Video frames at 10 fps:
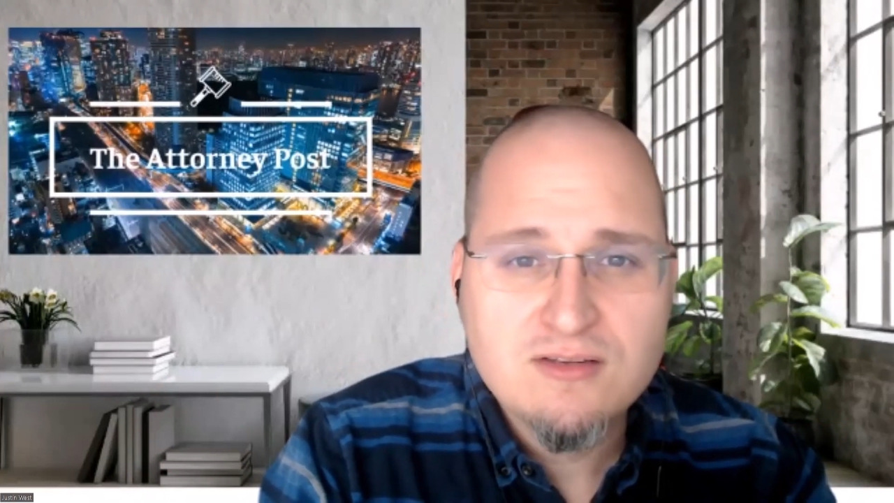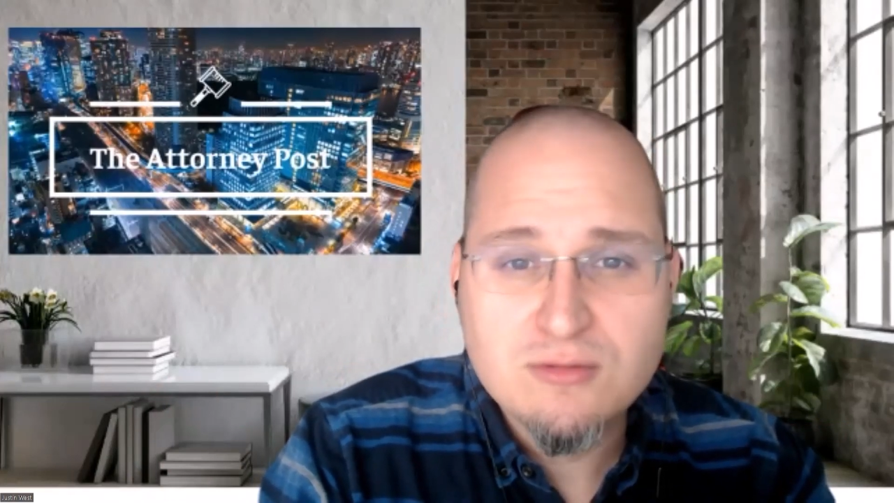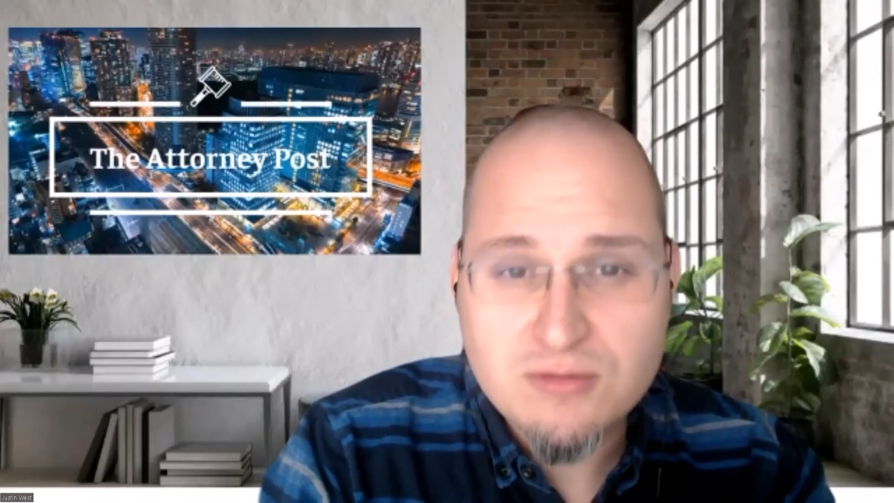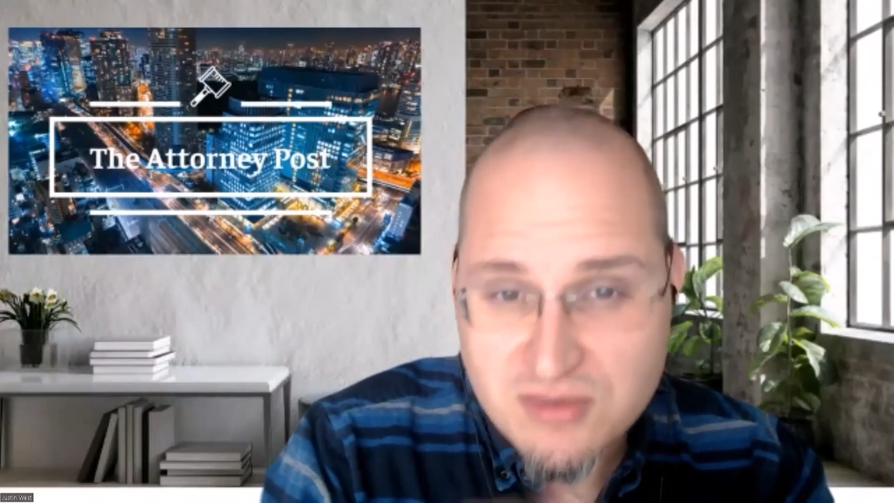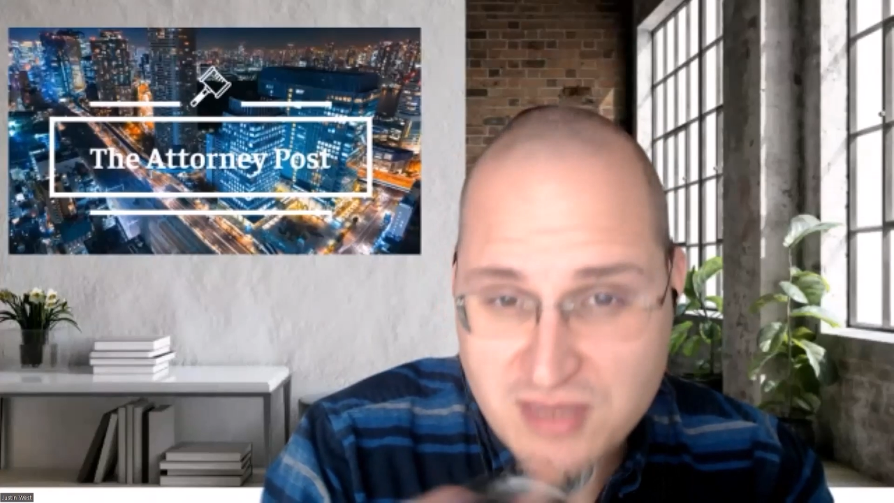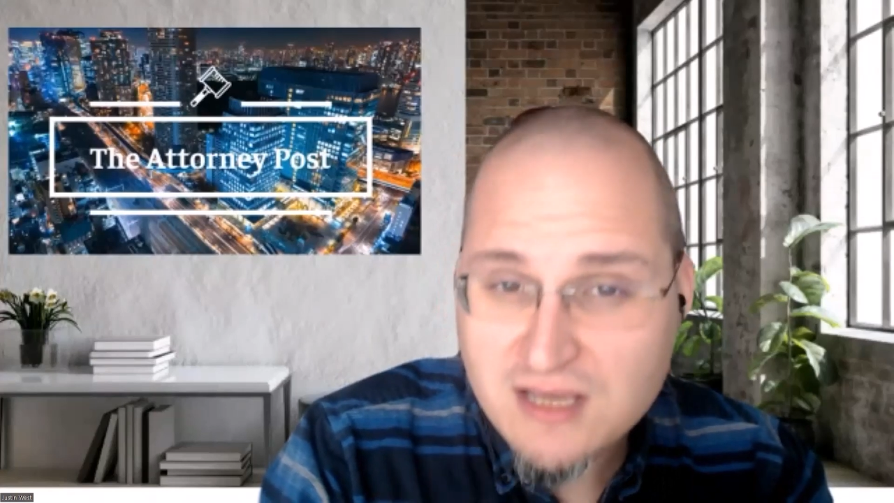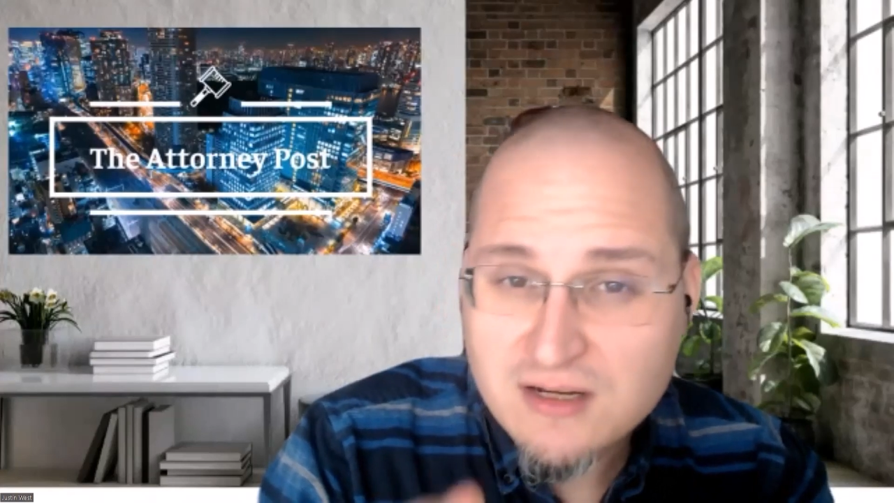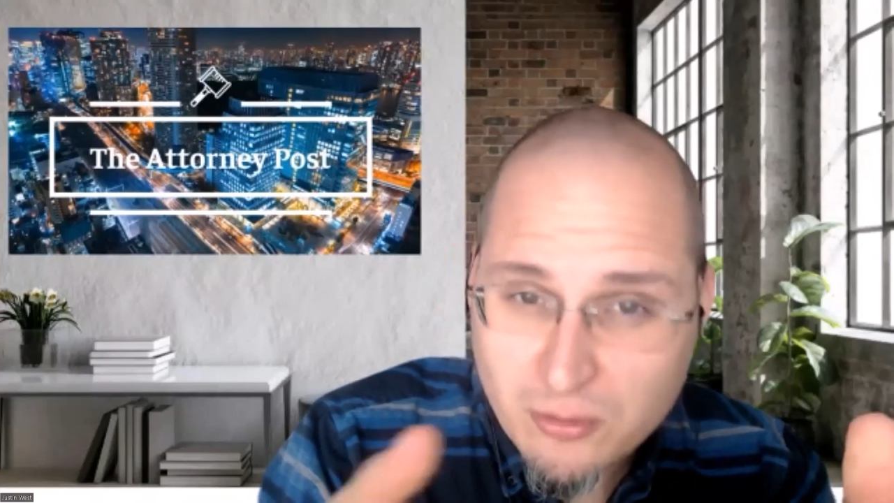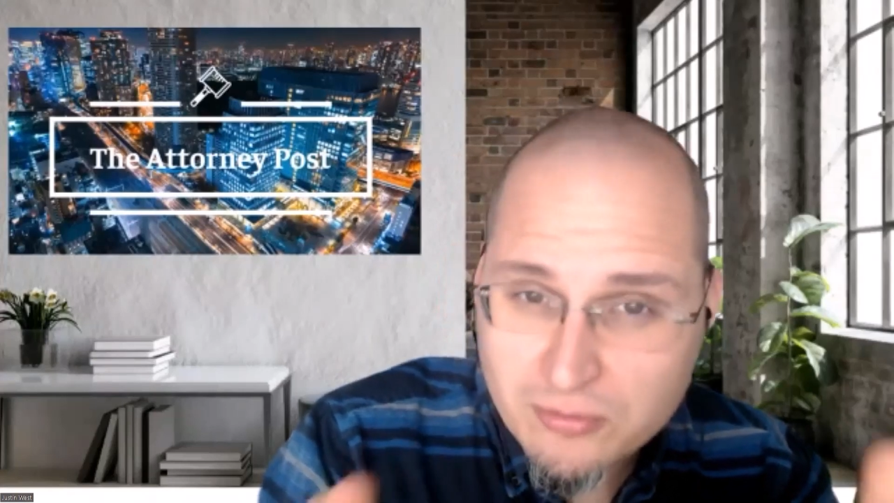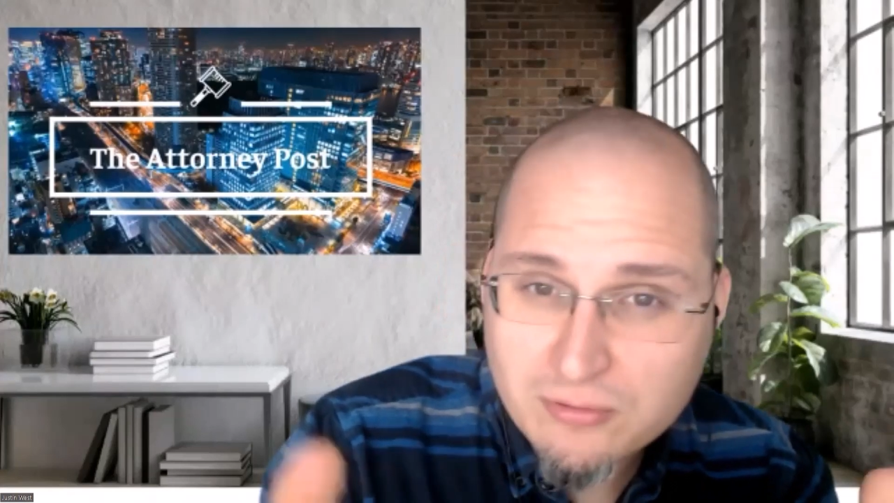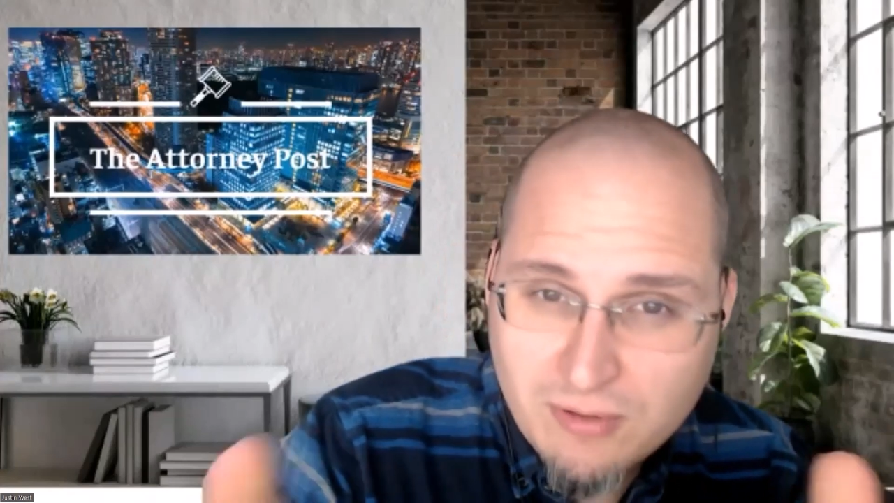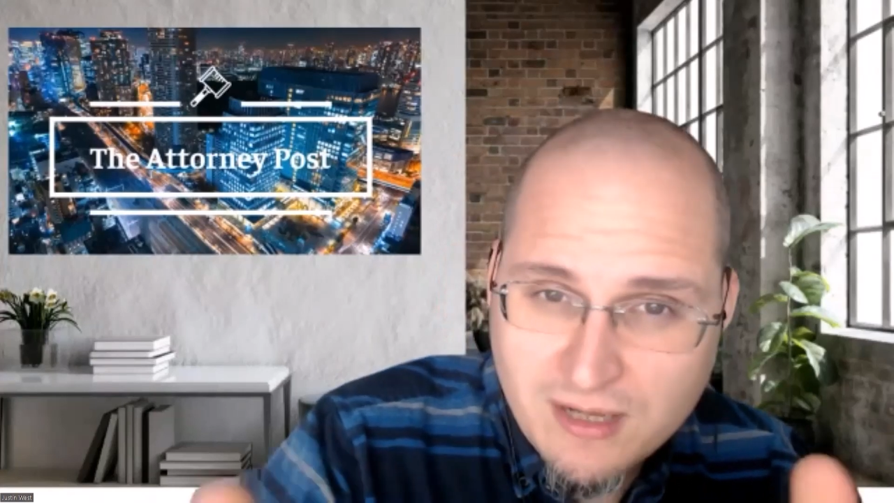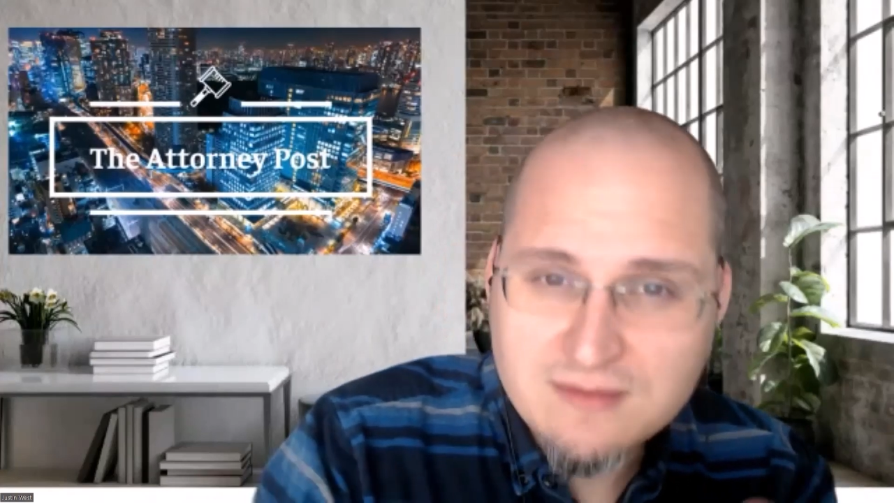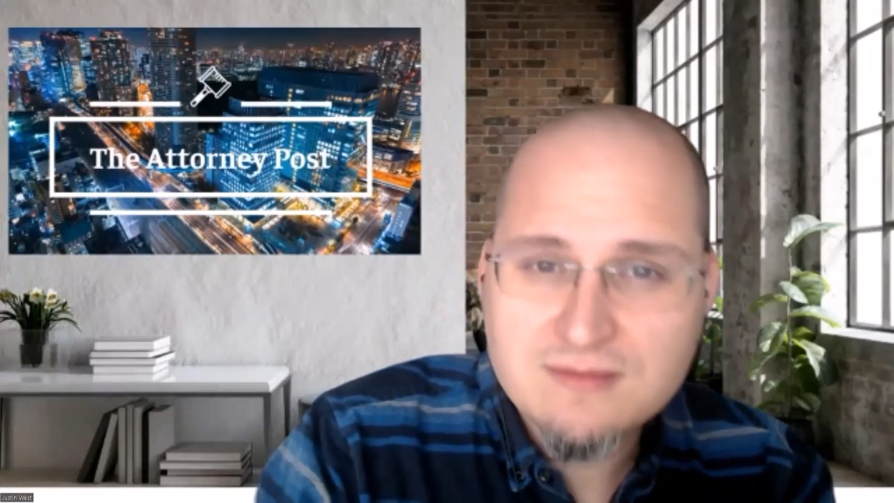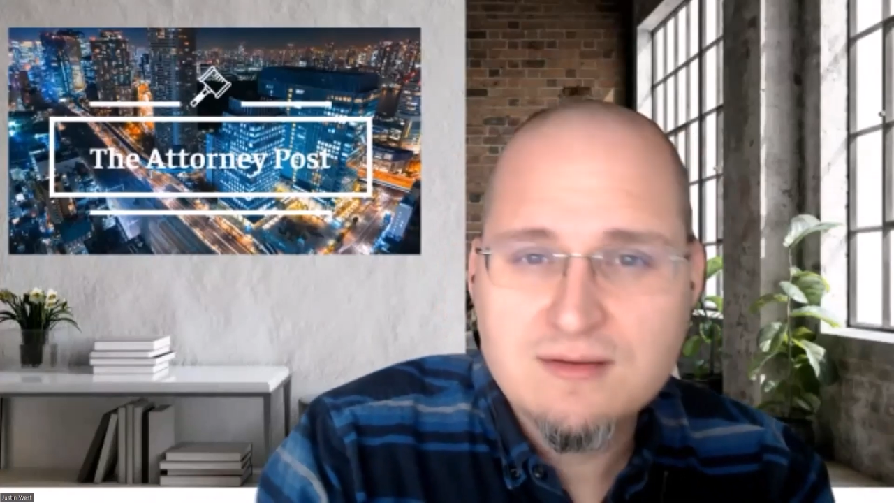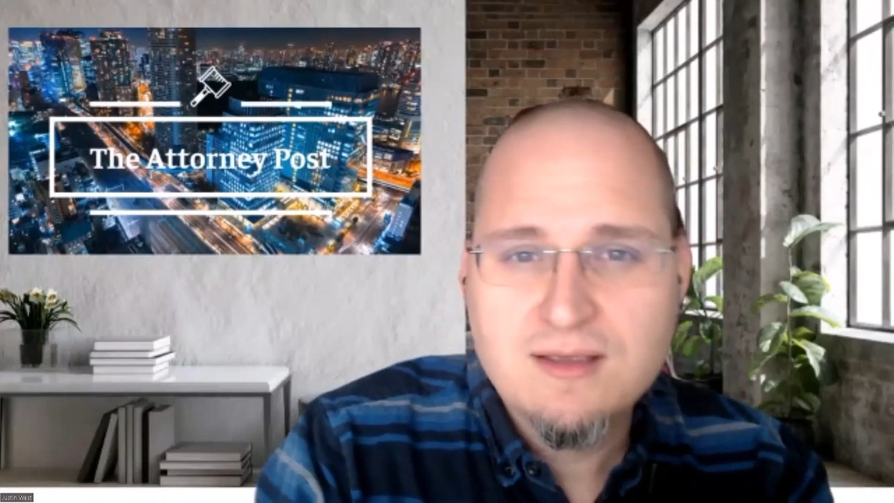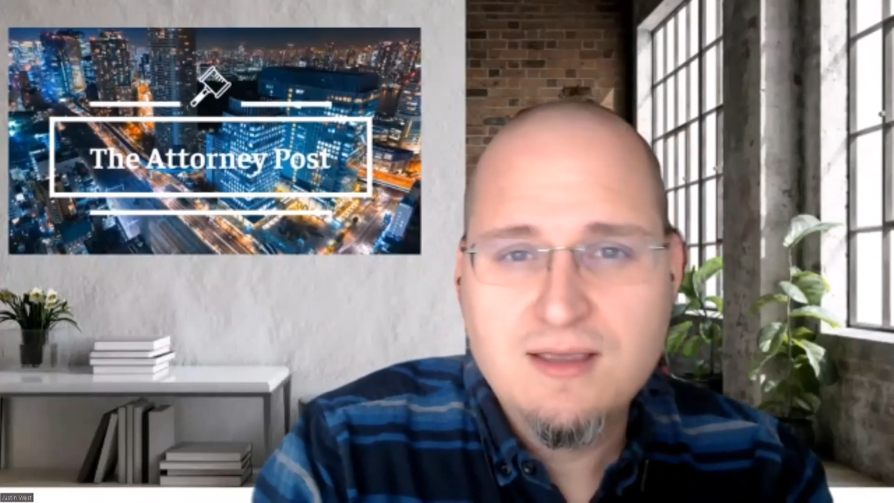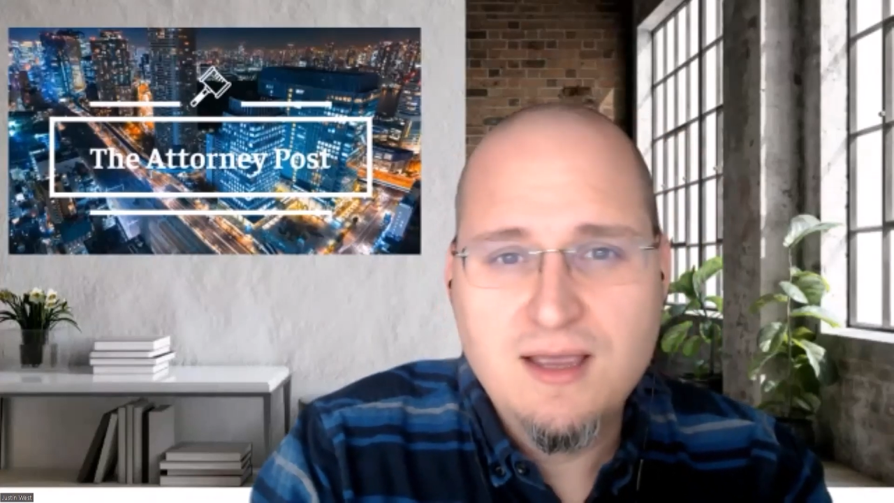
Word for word: so that they can know their rights.